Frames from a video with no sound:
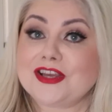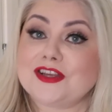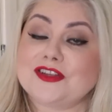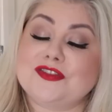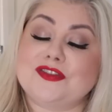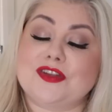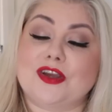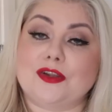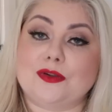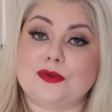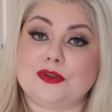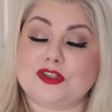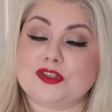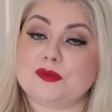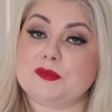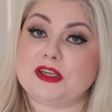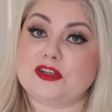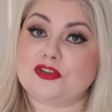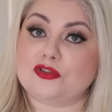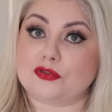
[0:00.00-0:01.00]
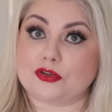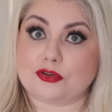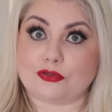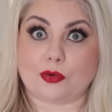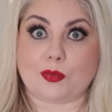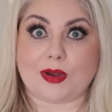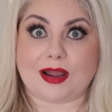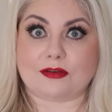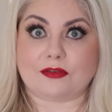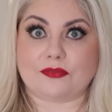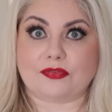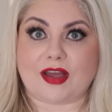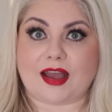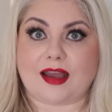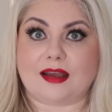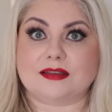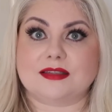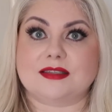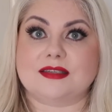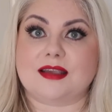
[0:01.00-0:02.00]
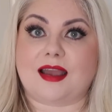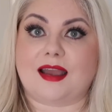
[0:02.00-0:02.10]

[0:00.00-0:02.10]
So just make sure you're aware of that.